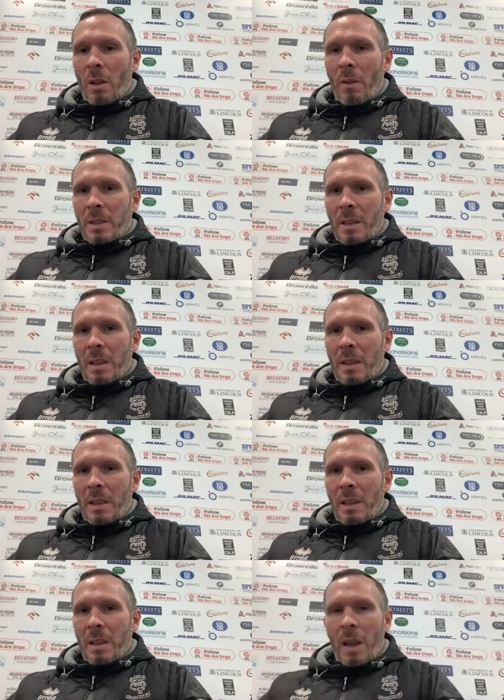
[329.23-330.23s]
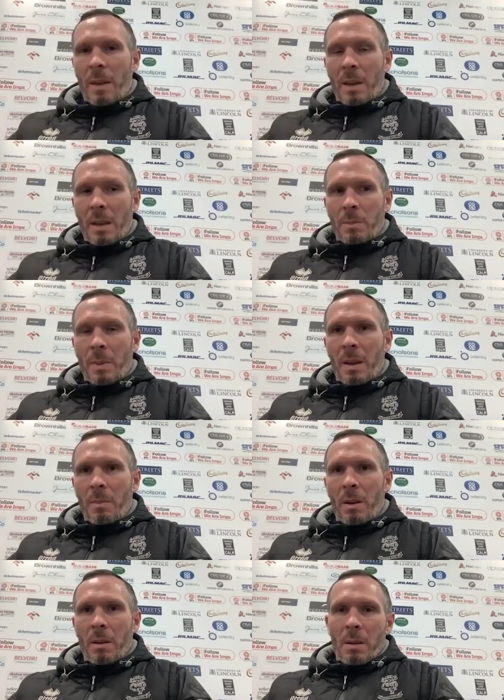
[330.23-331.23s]
Obviously, they had a tough game against
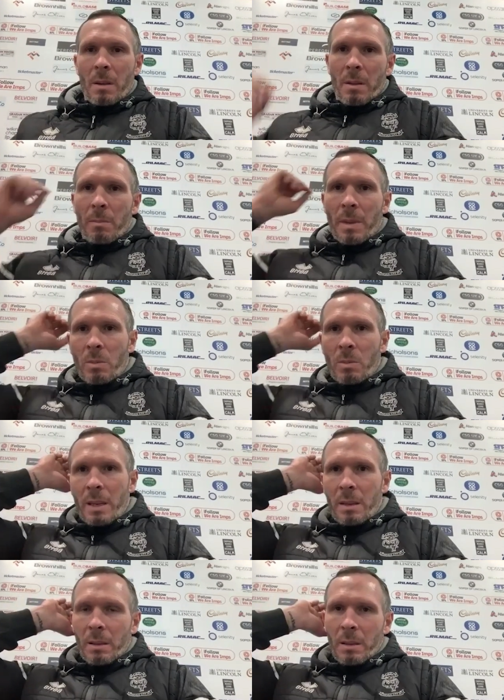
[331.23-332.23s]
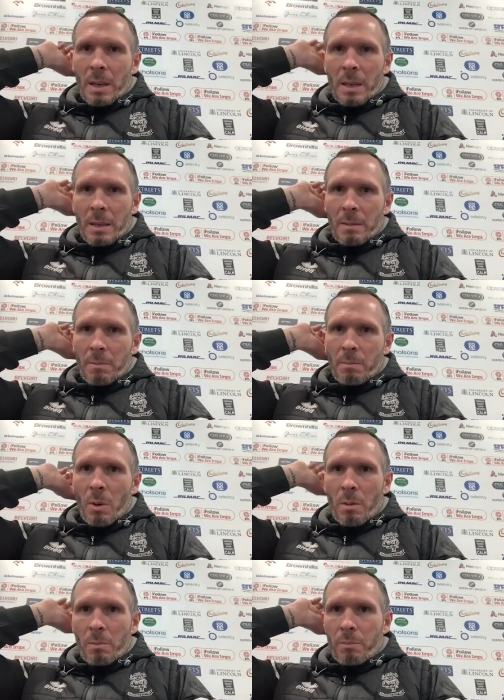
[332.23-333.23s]
Peterborough midweek, um,
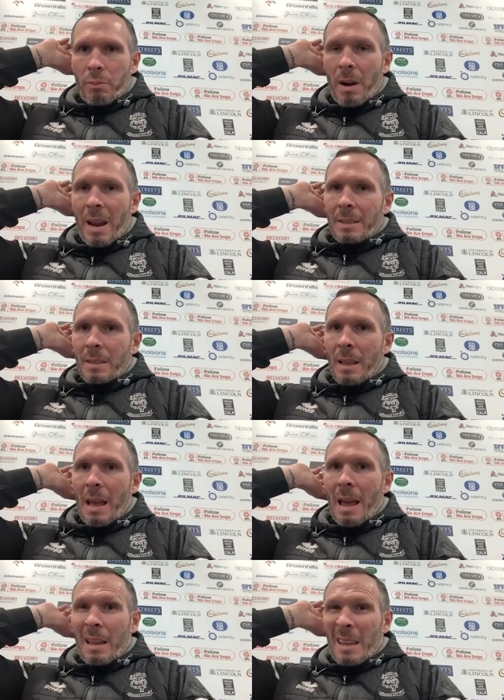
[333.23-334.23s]
but prior to that,